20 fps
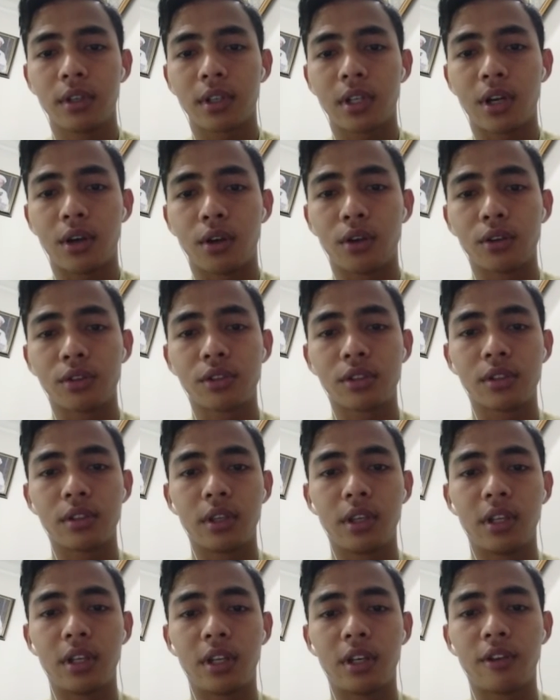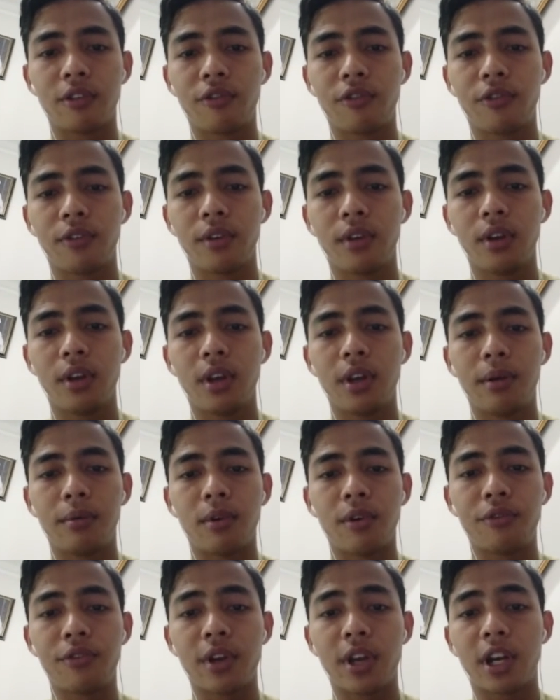because in
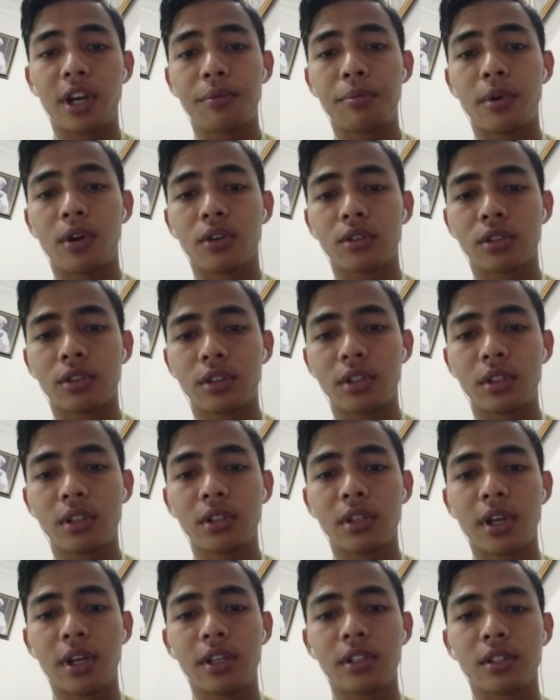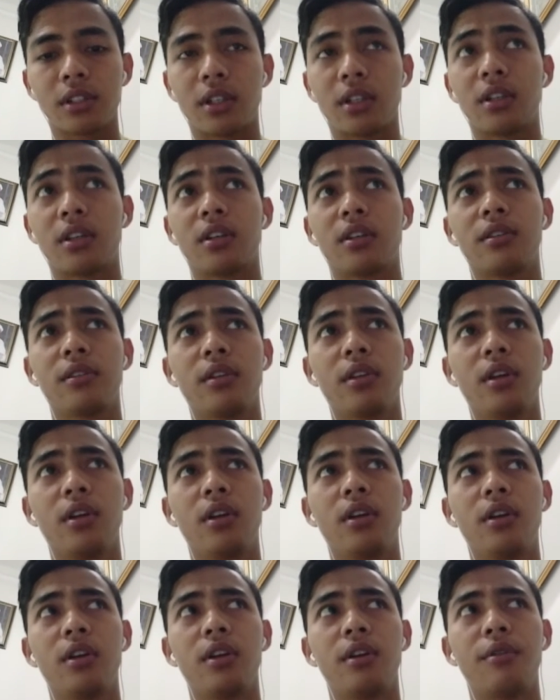movie Harry Potter there is a
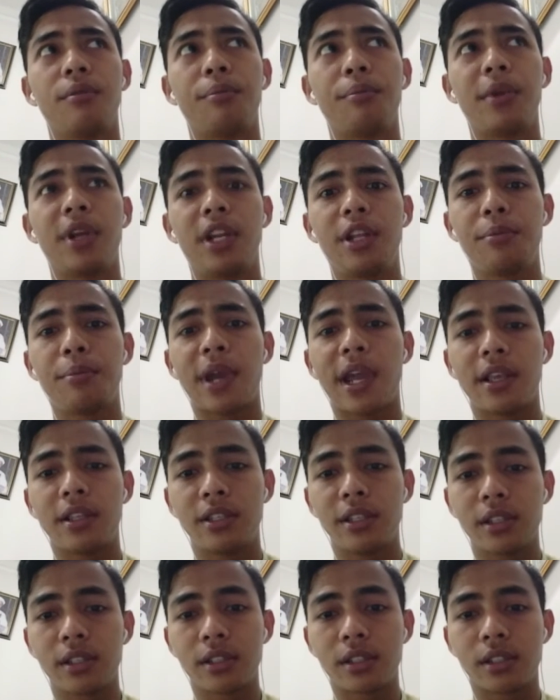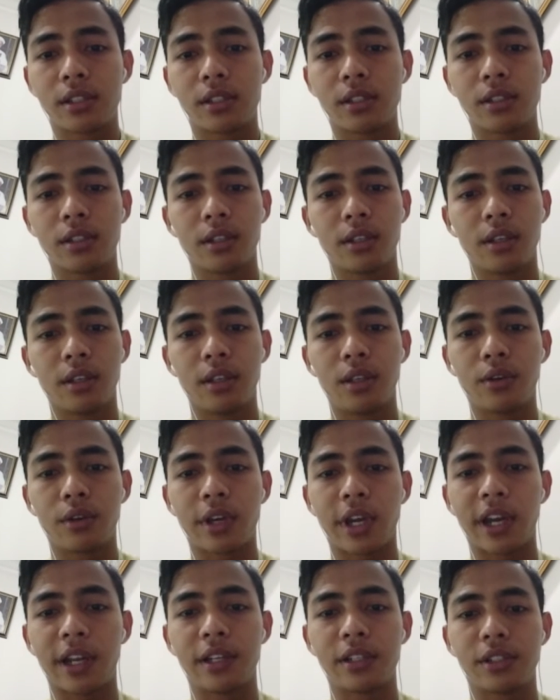many magics. You
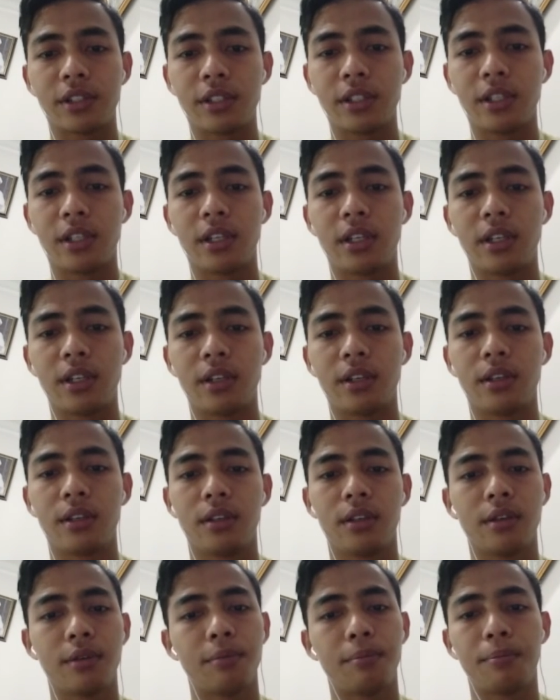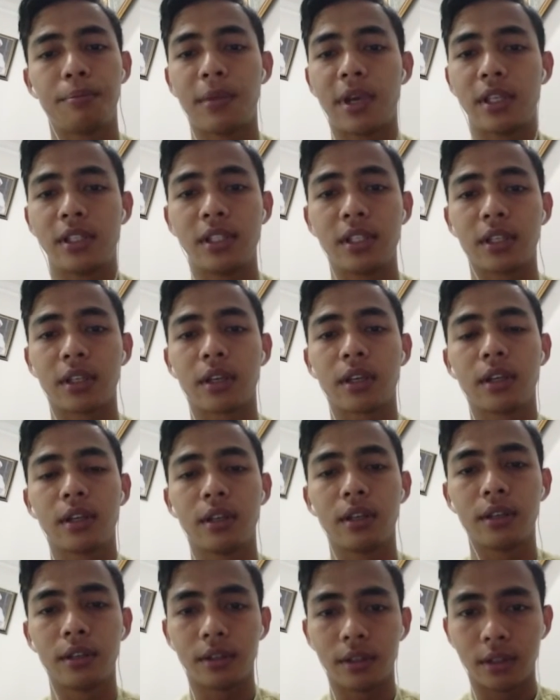can see magic
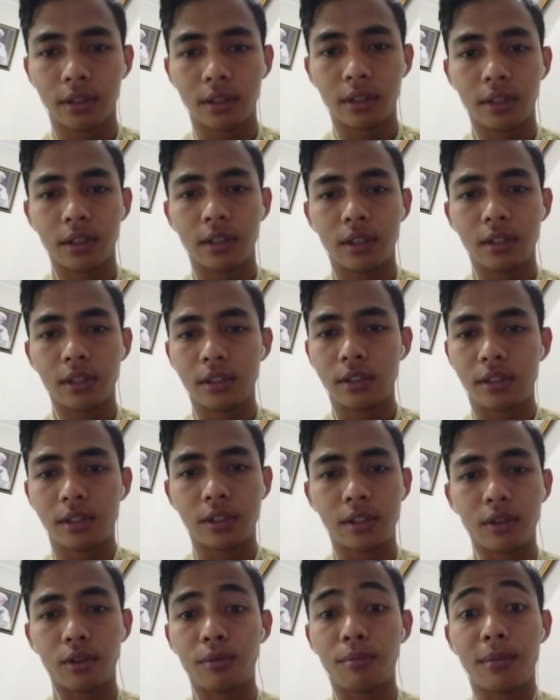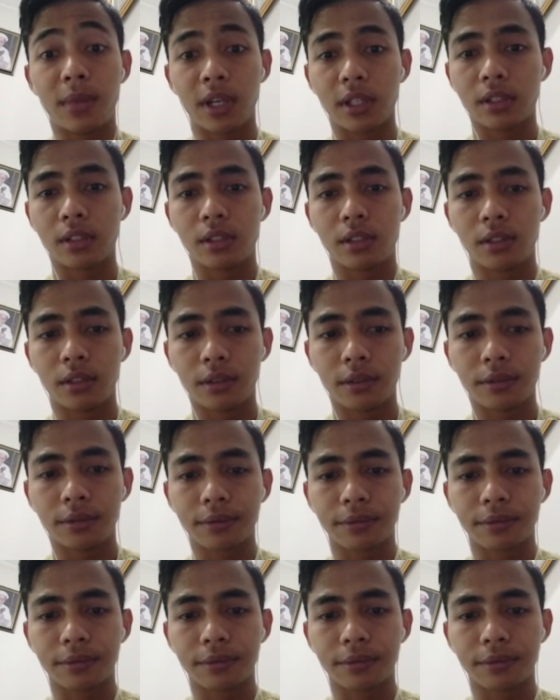so much.